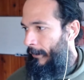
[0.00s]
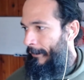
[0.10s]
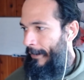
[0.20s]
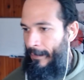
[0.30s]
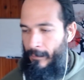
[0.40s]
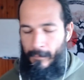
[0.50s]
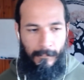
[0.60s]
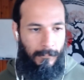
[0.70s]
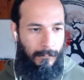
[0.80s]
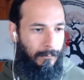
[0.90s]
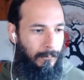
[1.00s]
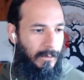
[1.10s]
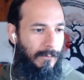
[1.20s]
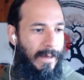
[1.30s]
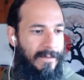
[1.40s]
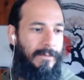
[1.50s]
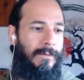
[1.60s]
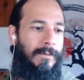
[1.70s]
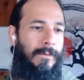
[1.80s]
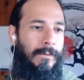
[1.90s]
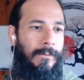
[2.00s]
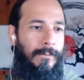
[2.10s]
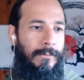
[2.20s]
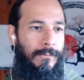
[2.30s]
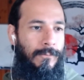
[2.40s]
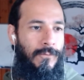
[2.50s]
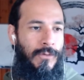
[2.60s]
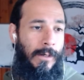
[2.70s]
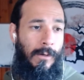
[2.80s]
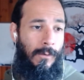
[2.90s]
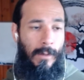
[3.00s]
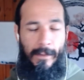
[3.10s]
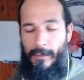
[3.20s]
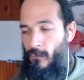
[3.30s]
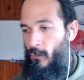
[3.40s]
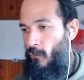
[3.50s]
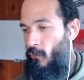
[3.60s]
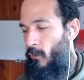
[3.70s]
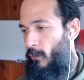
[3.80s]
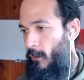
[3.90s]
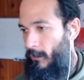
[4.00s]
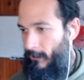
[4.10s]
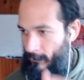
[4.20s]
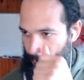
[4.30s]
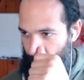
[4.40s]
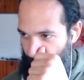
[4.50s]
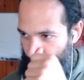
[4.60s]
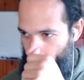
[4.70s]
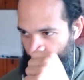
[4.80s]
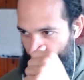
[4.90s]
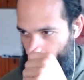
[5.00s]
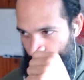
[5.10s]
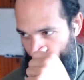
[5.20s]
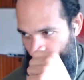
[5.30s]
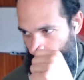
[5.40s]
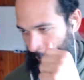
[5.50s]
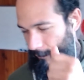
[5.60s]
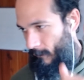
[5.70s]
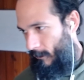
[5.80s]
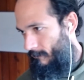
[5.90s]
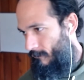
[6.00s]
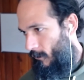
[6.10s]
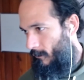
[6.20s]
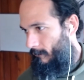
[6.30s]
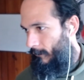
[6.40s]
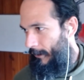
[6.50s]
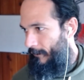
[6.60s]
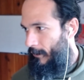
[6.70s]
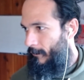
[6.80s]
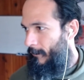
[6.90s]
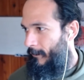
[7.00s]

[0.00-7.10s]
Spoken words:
And then the rest, which I don't know why they took so long to say, in essence, that they were just leaving.